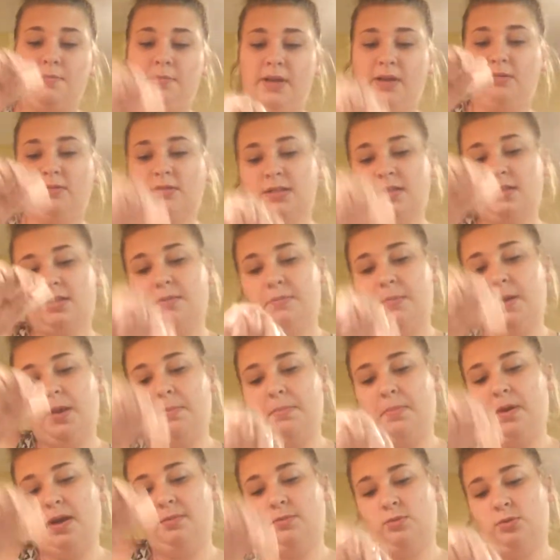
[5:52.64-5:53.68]
pounce in the
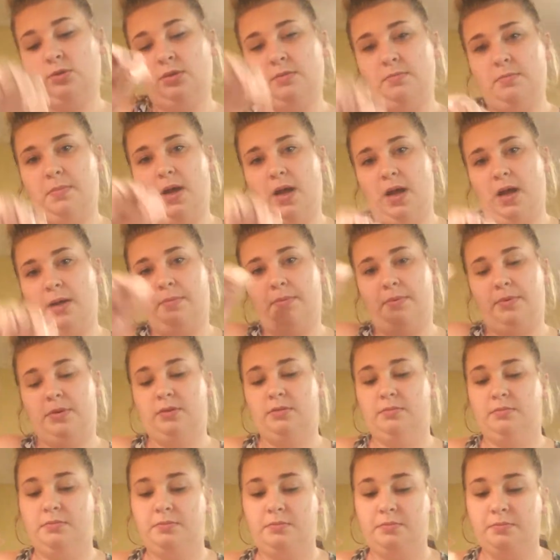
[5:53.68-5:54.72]
big bubbles and pop
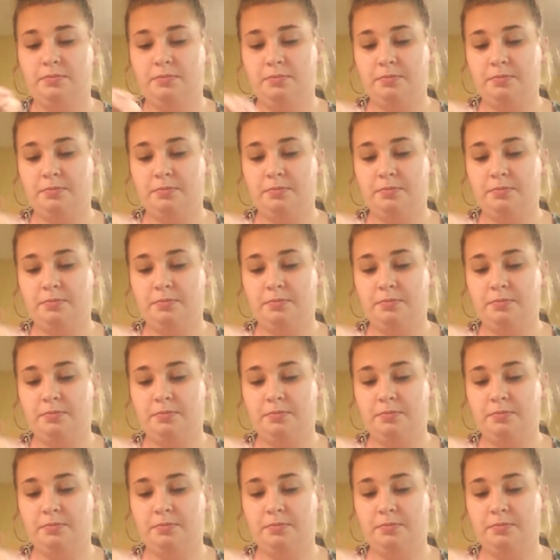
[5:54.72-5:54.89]
them.